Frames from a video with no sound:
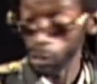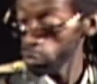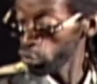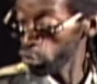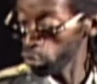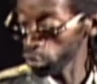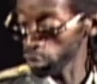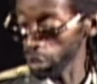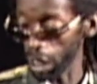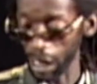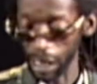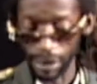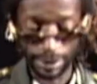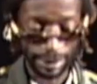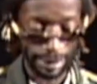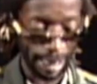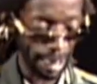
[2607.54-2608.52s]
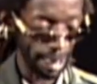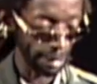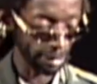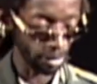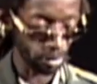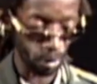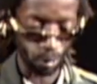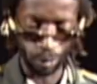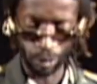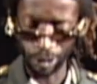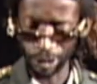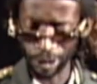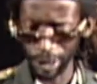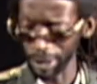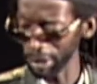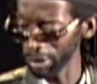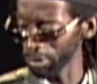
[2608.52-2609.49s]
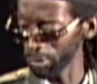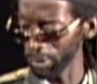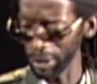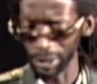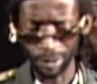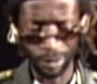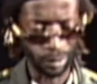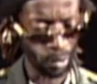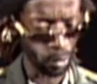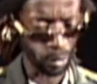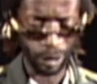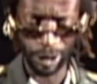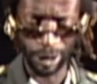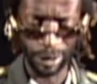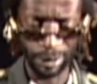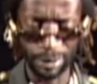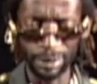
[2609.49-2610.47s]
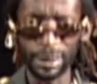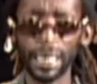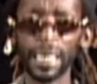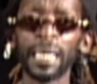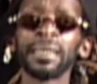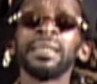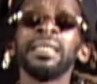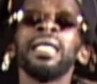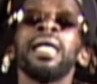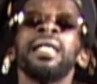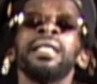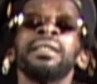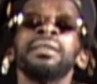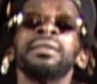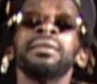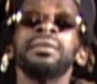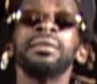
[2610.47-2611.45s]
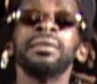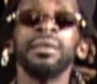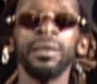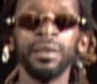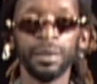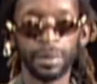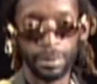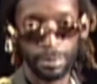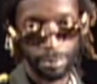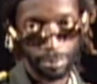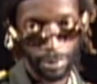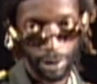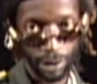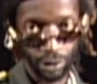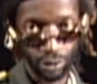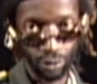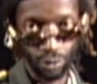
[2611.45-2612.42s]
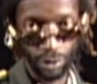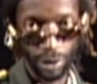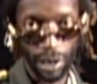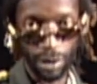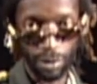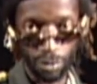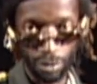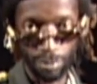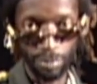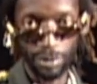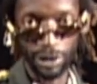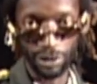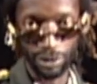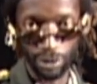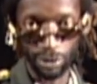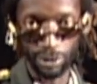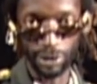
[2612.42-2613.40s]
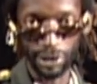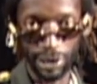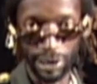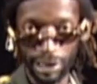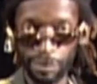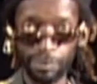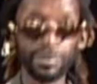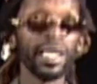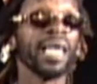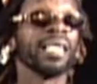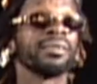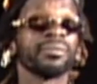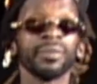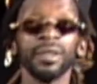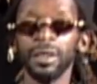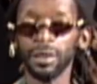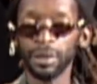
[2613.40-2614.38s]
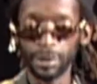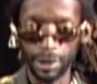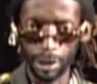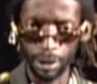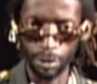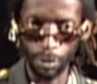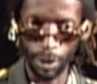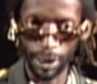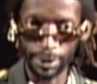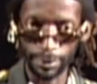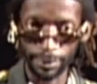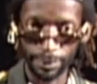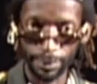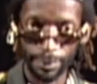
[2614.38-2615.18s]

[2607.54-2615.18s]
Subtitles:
You can't start something with nothing, and at the end, make sure you accomplish something. If not, you know what?